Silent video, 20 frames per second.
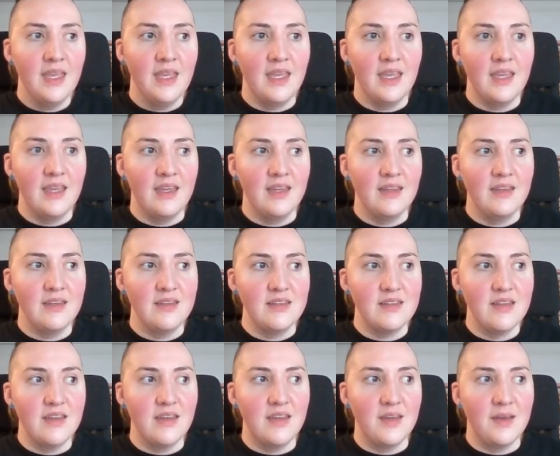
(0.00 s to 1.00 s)

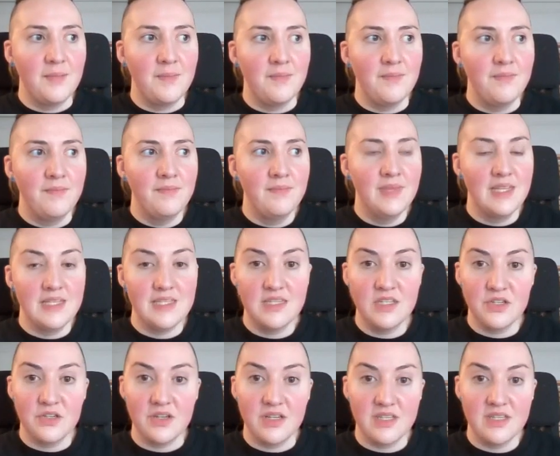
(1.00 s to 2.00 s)
And it's
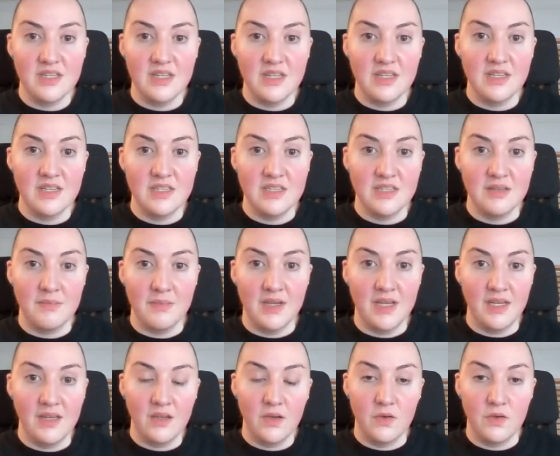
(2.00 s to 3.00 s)
interesting because in
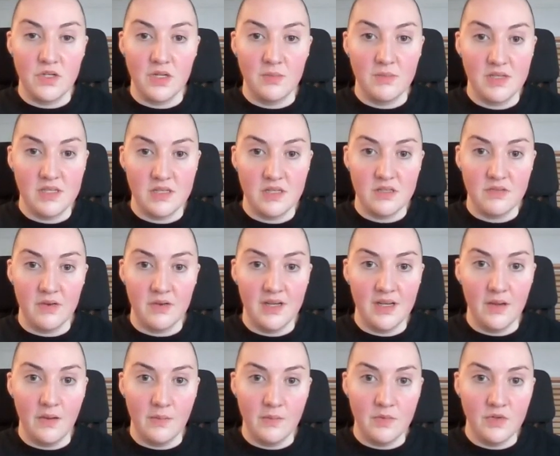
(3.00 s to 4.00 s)
my coaching business
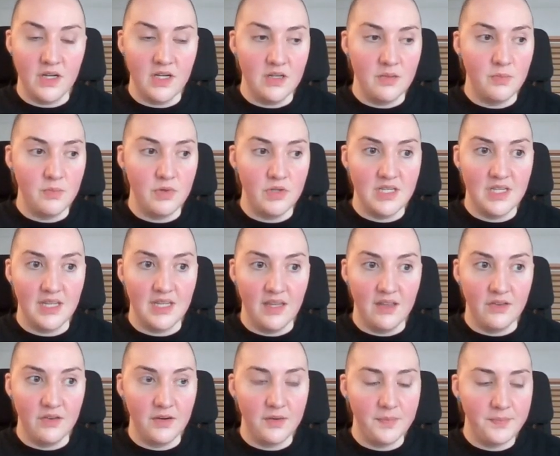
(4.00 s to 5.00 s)
right now, I'm trying to put
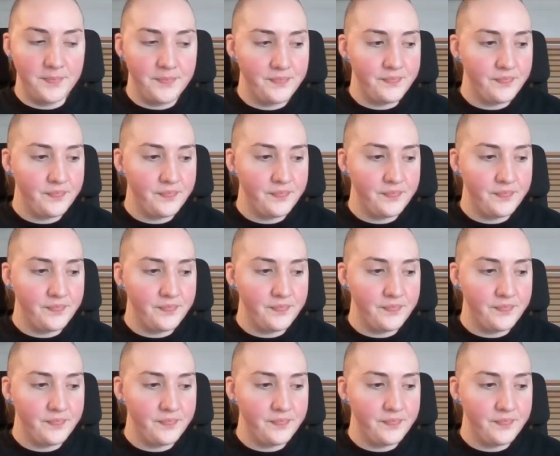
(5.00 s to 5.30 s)
together